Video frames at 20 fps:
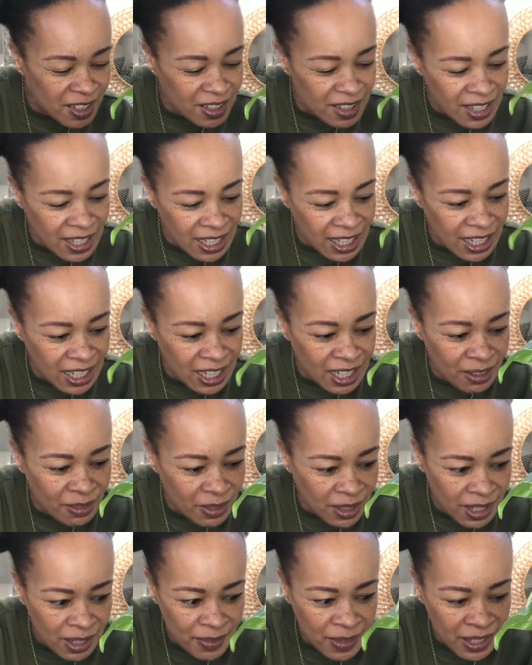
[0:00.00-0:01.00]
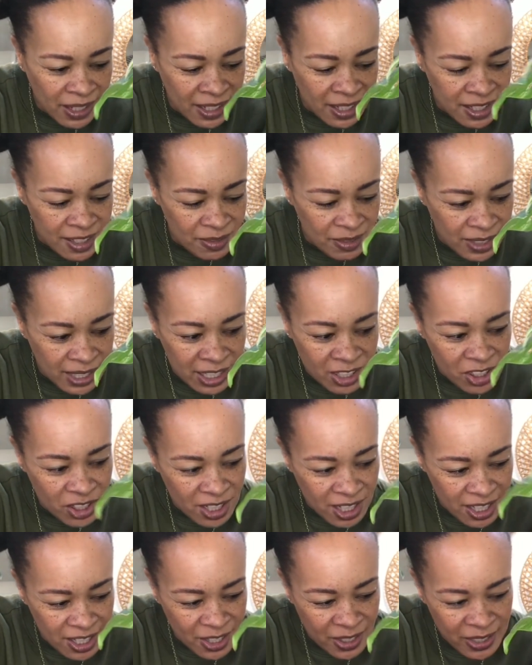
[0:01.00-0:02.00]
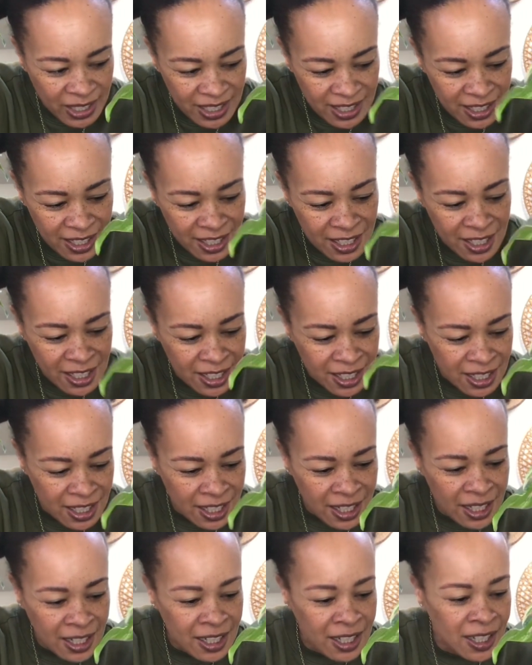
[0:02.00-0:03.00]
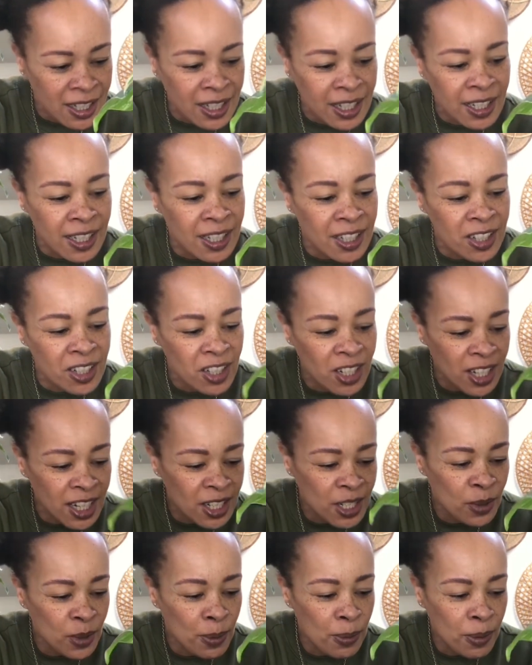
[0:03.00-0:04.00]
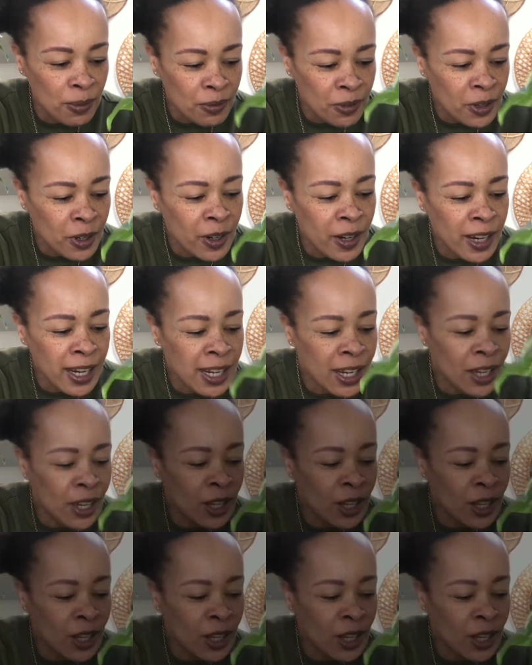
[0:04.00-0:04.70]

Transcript: thinking, when should I do it? Should I do it before I go?